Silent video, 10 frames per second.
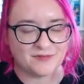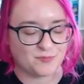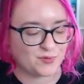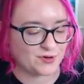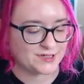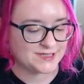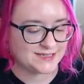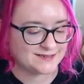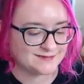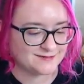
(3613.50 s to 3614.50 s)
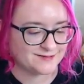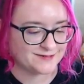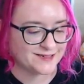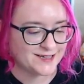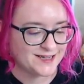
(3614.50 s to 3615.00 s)
Pretty
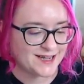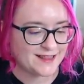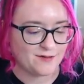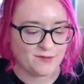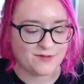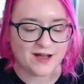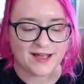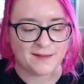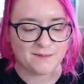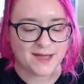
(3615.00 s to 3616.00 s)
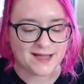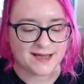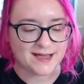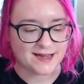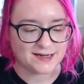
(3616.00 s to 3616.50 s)
cool. And then we've got a
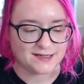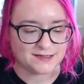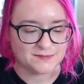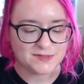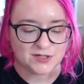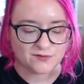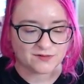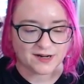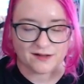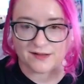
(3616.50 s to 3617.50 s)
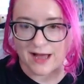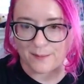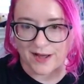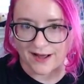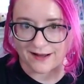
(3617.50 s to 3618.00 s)
Meganium to round that
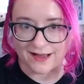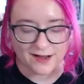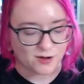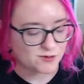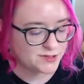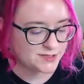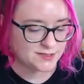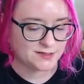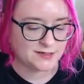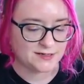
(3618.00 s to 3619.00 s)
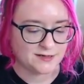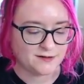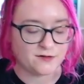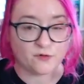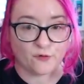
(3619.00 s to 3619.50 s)
pack out.
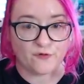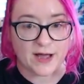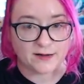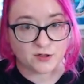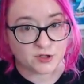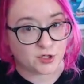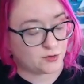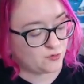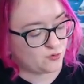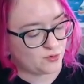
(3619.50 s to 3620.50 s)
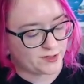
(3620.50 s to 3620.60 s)
So final two.